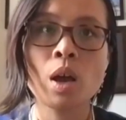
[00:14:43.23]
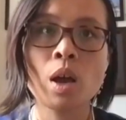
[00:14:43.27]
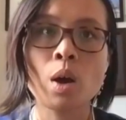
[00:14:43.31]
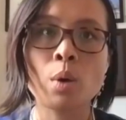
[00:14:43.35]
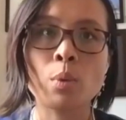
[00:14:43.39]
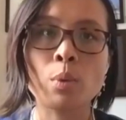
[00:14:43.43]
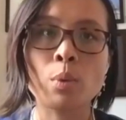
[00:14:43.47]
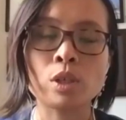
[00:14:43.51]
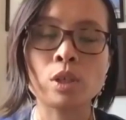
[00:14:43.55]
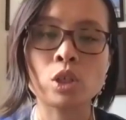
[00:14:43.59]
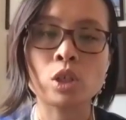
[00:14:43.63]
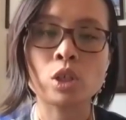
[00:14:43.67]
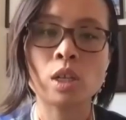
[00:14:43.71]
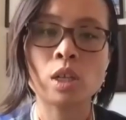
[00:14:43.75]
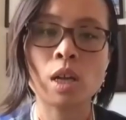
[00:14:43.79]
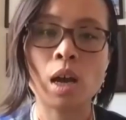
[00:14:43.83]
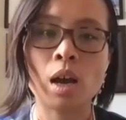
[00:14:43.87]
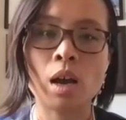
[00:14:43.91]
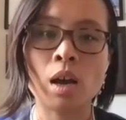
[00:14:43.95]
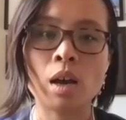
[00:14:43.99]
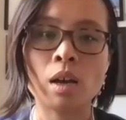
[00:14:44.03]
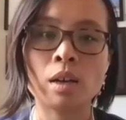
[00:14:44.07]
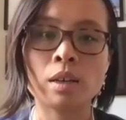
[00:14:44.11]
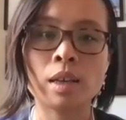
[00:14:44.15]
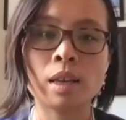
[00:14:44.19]
which
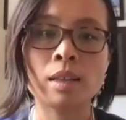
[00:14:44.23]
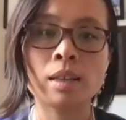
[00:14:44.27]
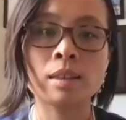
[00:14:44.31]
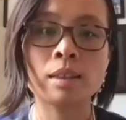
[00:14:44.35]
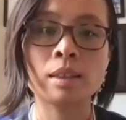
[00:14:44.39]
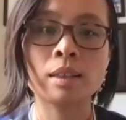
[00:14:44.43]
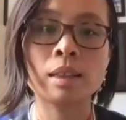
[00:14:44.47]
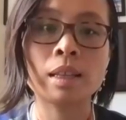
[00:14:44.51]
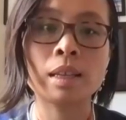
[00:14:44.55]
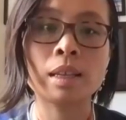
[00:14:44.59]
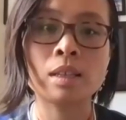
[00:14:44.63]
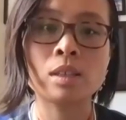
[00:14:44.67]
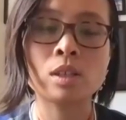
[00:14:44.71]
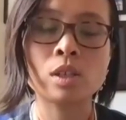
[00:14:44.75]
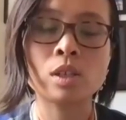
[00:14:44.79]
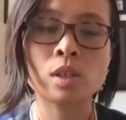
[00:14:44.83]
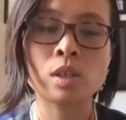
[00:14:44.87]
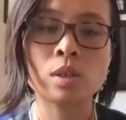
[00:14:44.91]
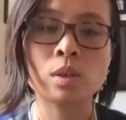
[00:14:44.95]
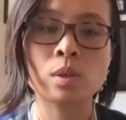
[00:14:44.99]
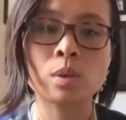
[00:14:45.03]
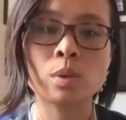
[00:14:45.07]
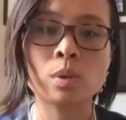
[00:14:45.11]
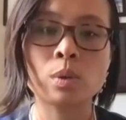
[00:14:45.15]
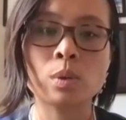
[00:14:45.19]
can lead
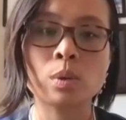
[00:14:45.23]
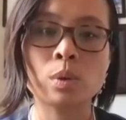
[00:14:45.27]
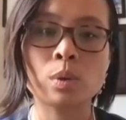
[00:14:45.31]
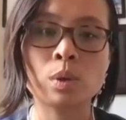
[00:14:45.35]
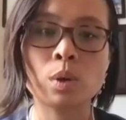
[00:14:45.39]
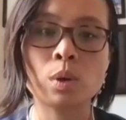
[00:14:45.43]
to